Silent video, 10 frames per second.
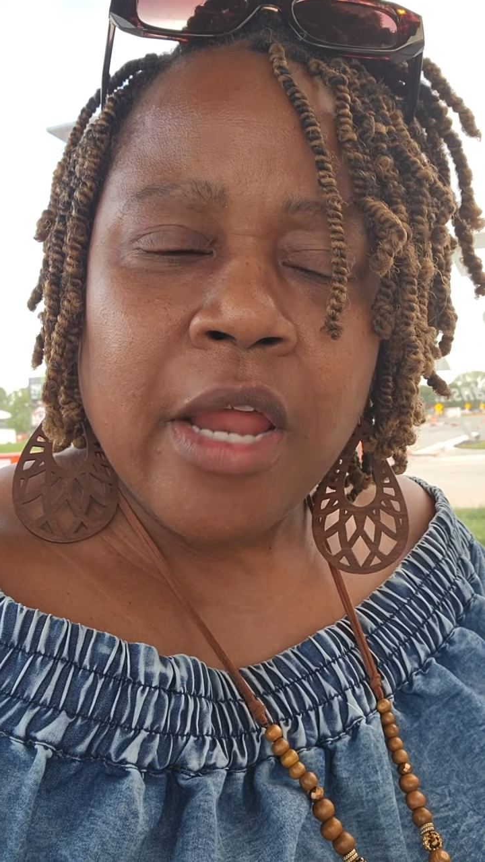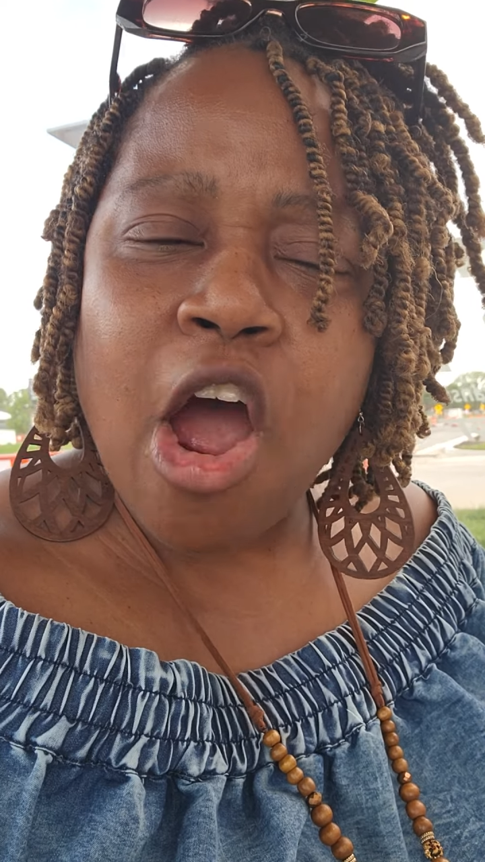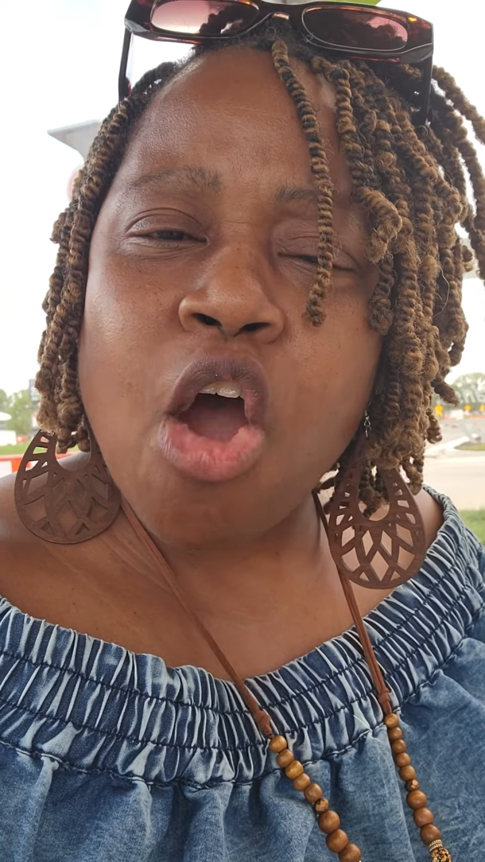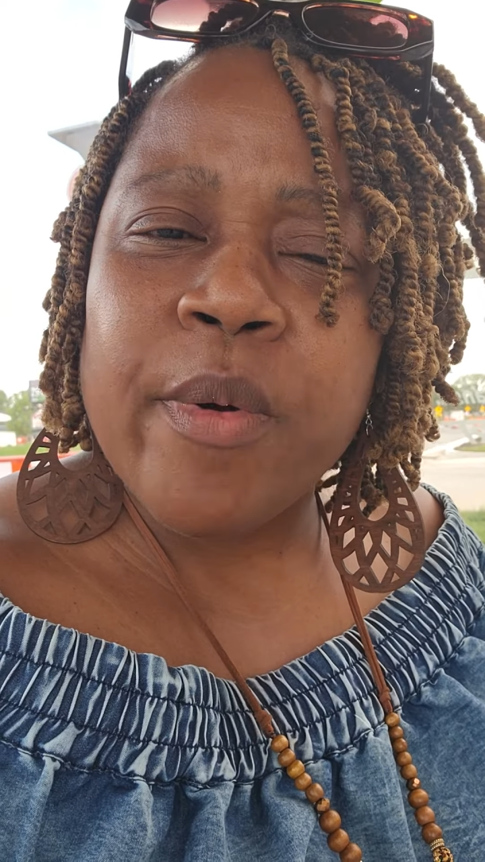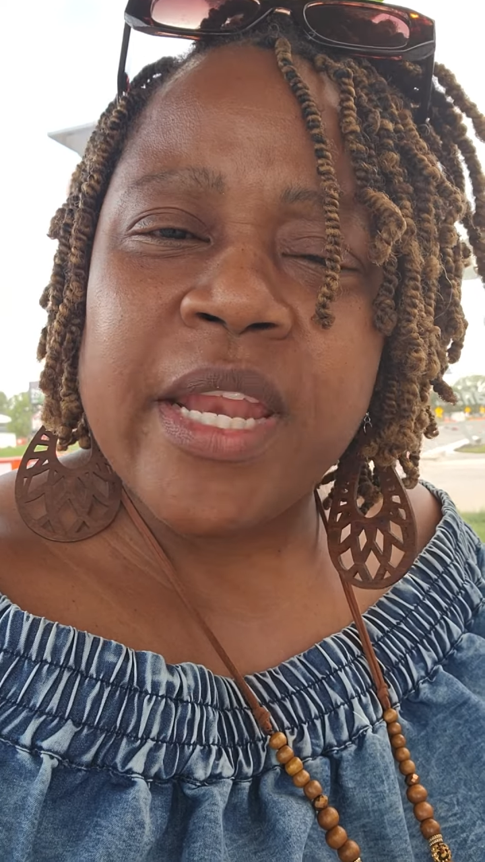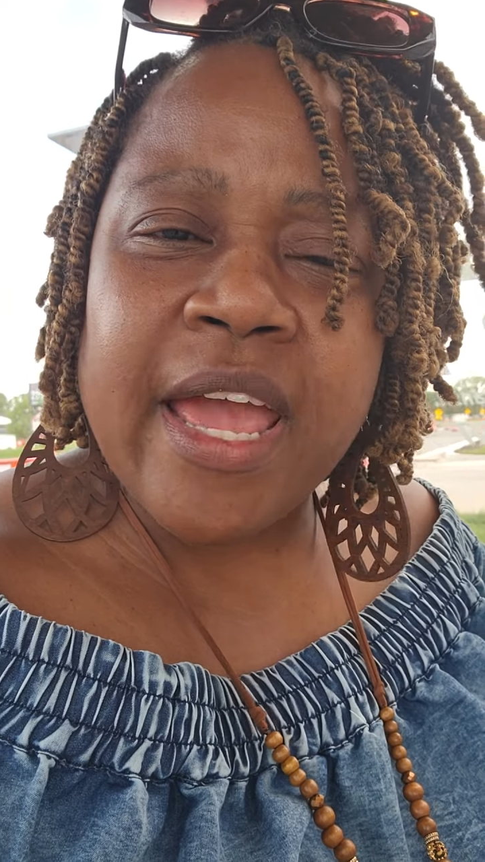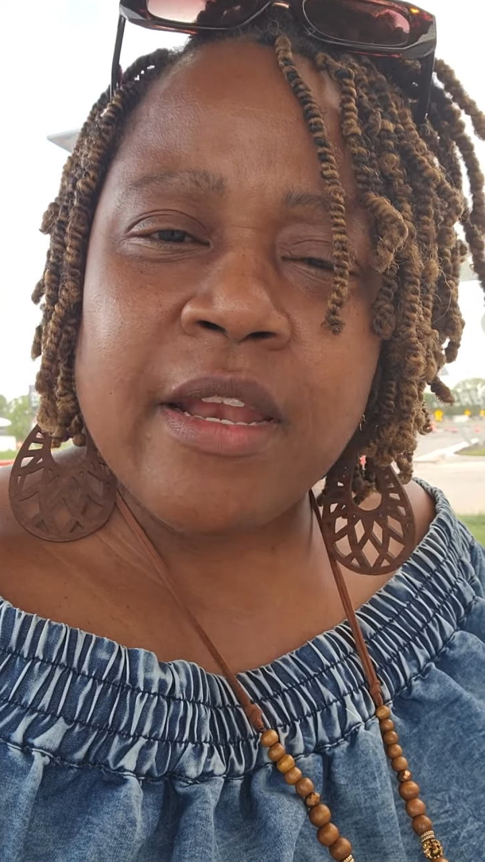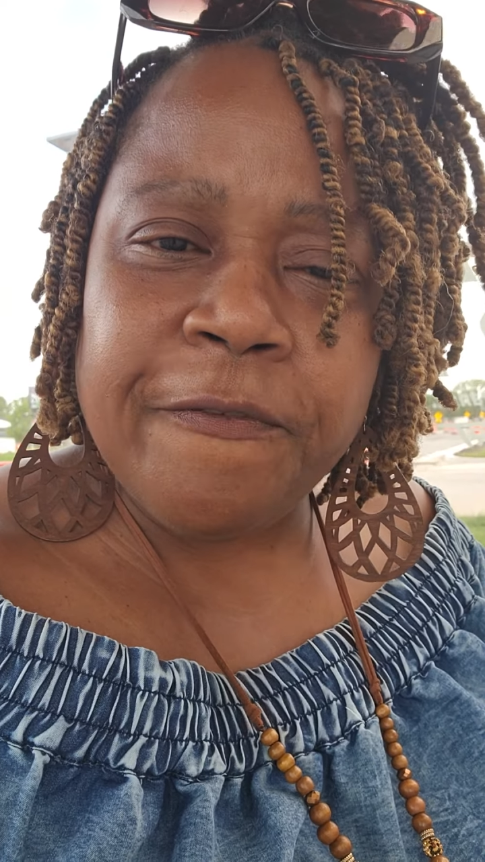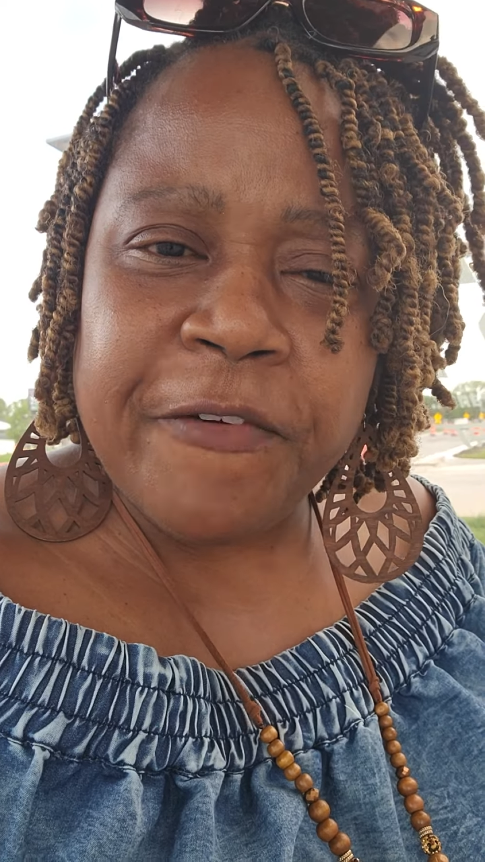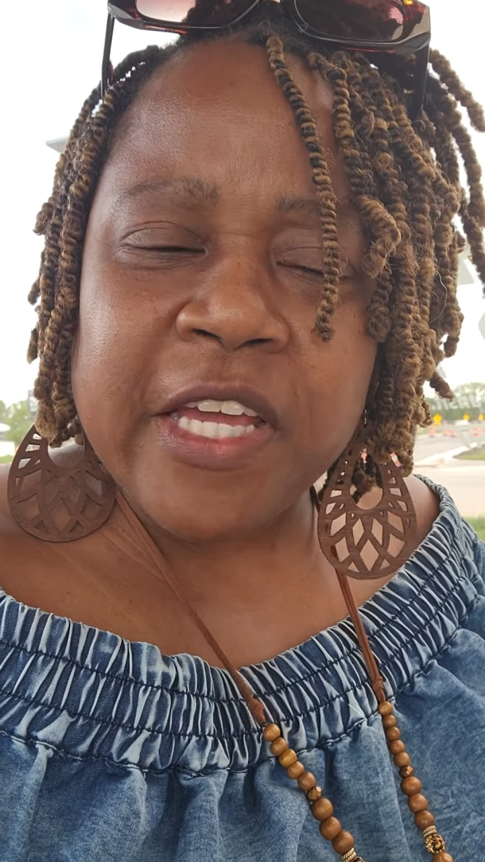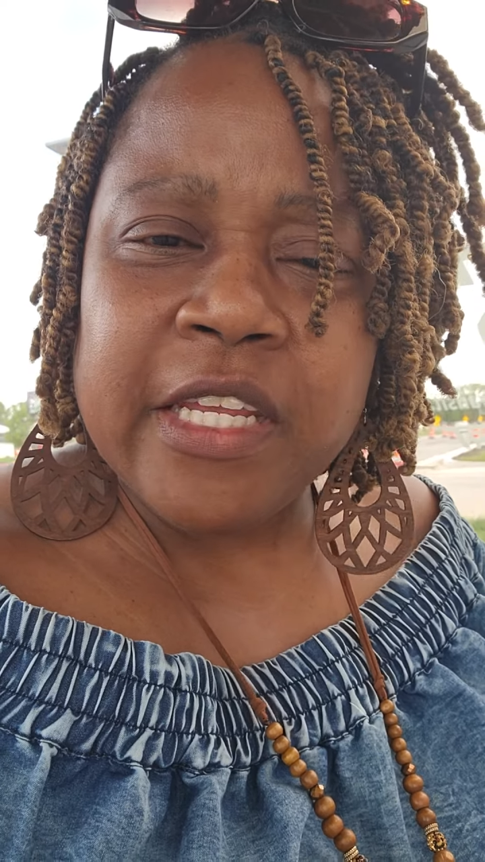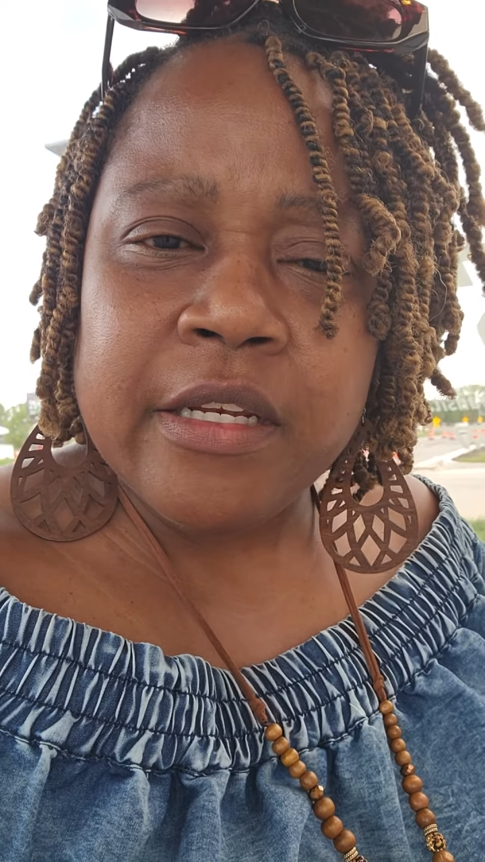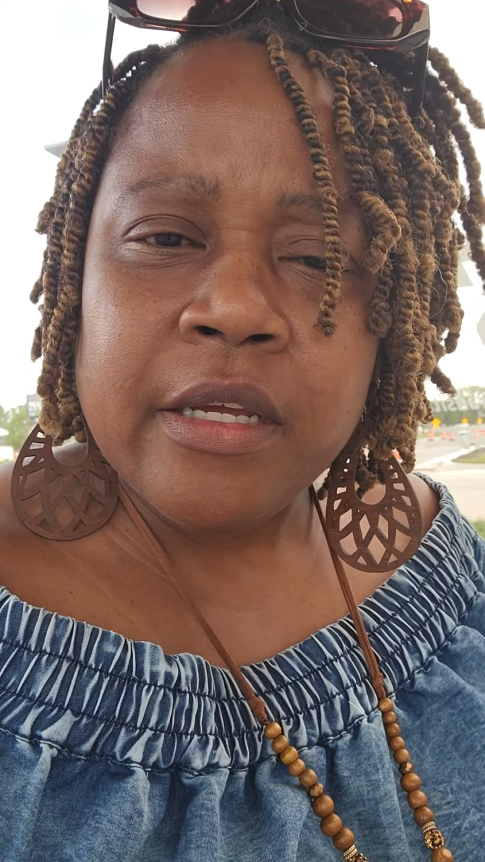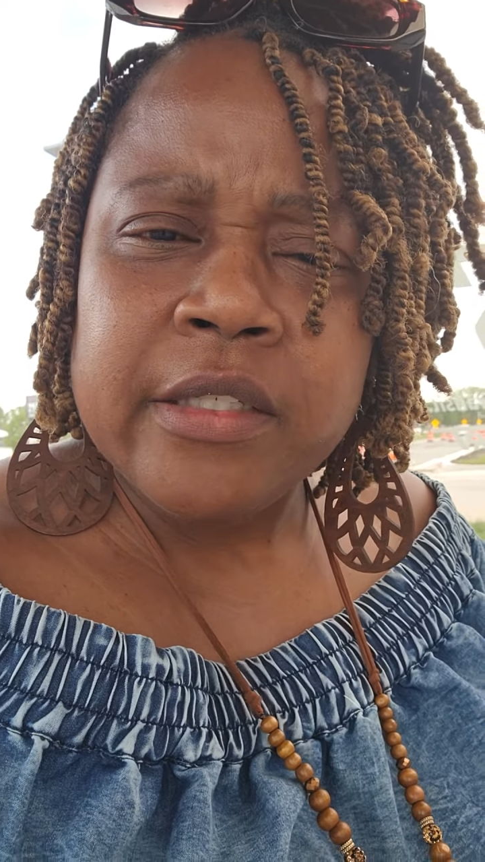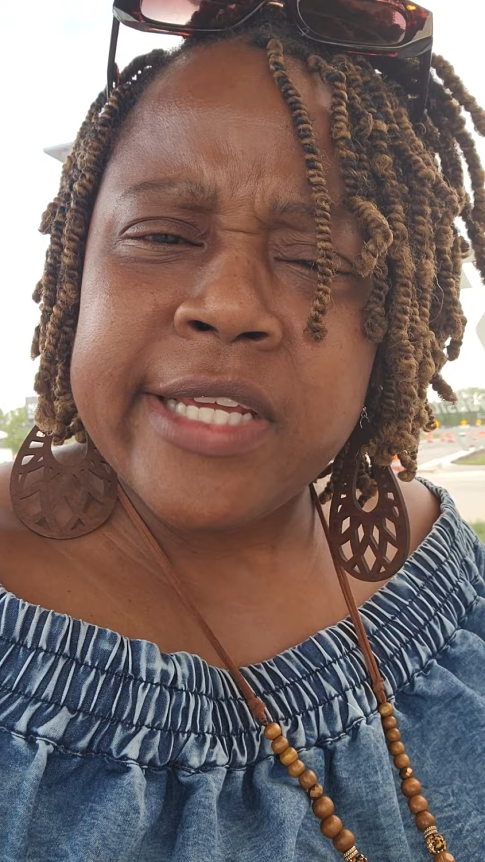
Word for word: I already had a feeling